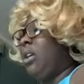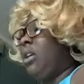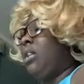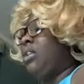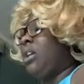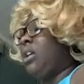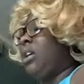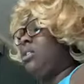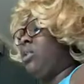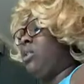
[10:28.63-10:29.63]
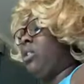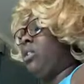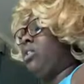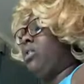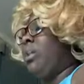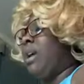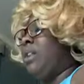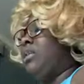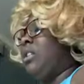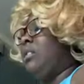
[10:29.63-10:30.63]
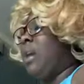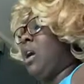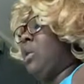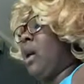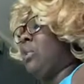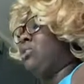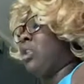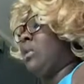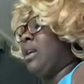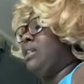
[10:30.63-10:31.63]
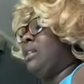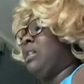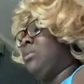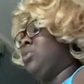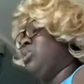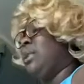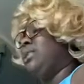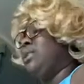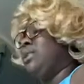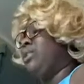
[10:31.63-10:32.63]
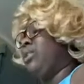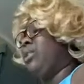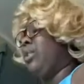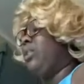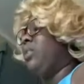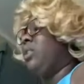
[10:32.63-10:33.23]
Thinking the word reminded me of powwows Grandma had taken me to when I was a little girl.